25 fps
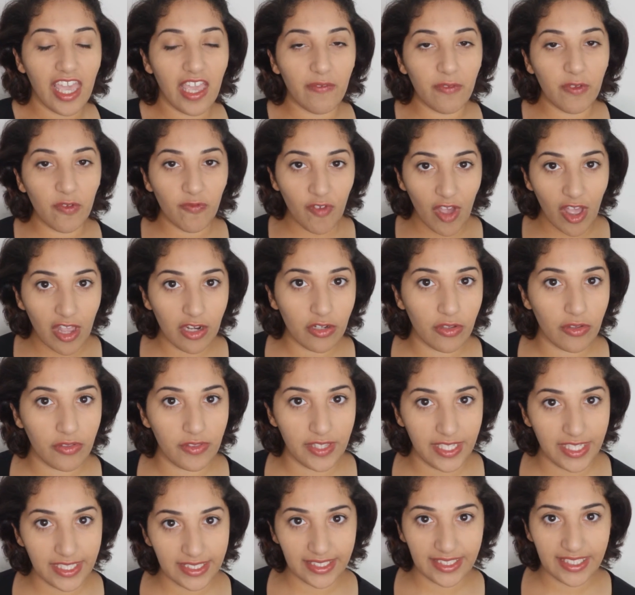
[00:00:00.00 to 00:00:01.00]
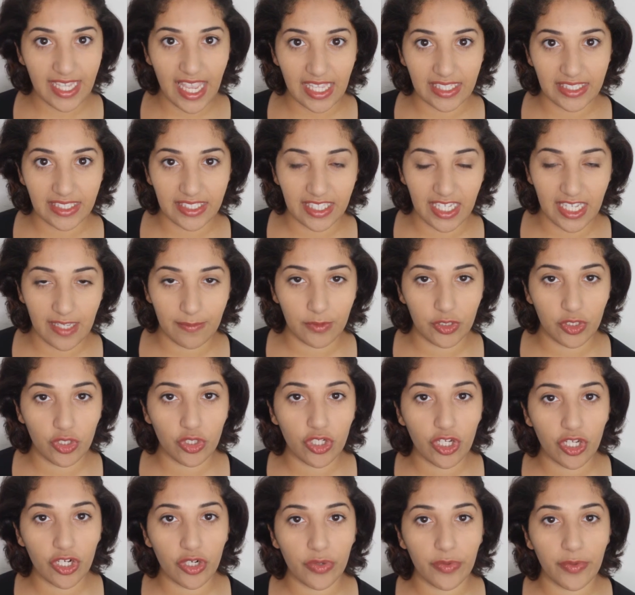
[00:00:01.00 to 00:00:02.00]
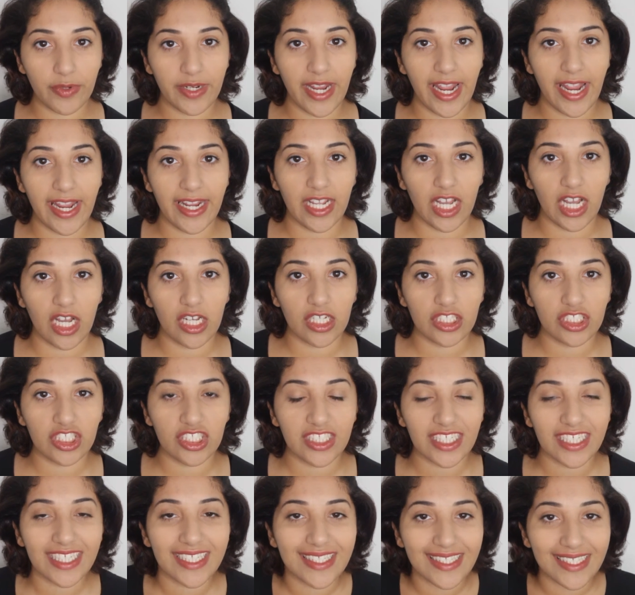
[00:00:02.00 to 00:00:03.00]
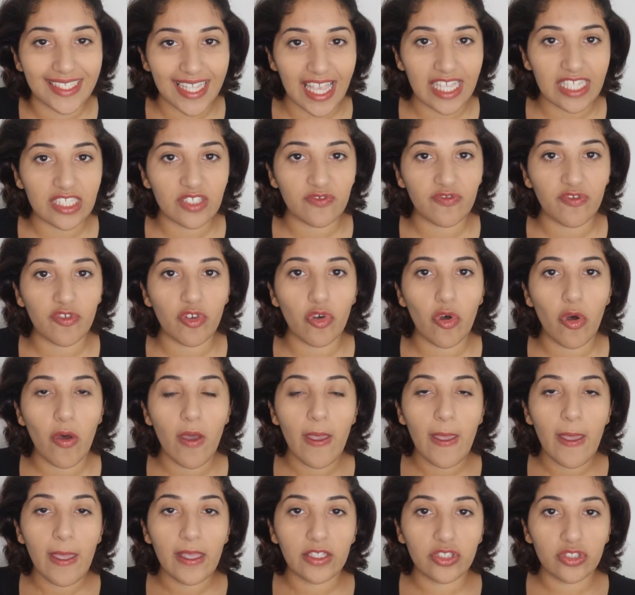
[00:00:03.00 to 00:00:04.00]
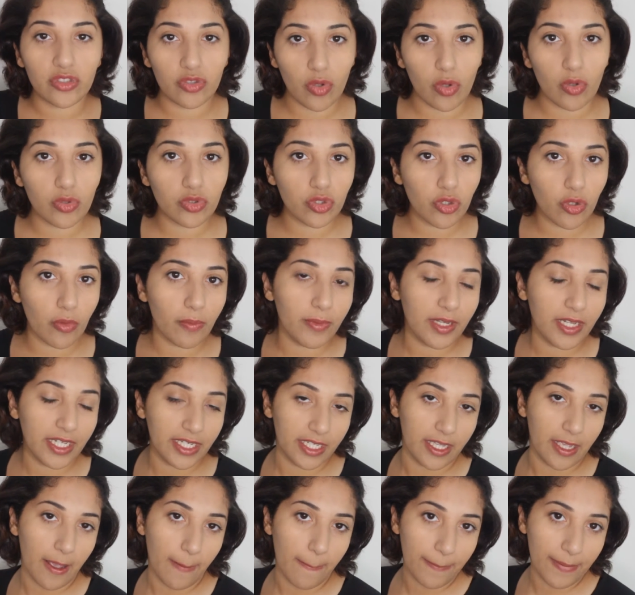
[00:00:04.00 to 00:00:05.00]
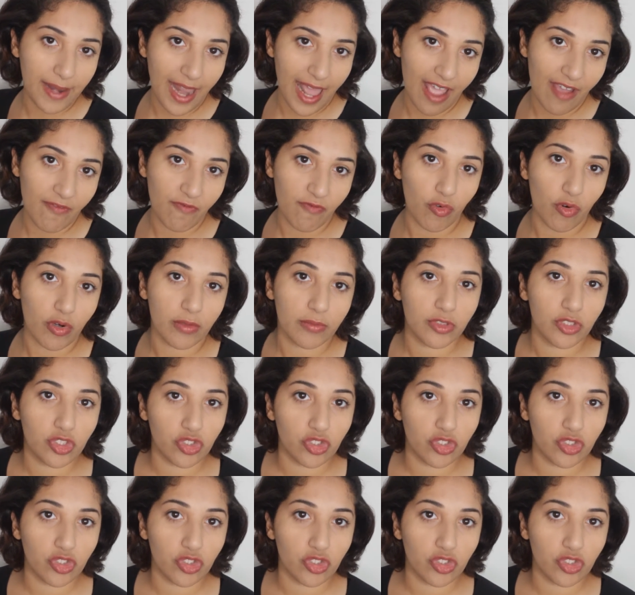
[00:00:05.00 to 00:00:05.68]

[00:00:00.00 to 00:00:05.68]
If you follow these 10 tips, you could create a successful social media platform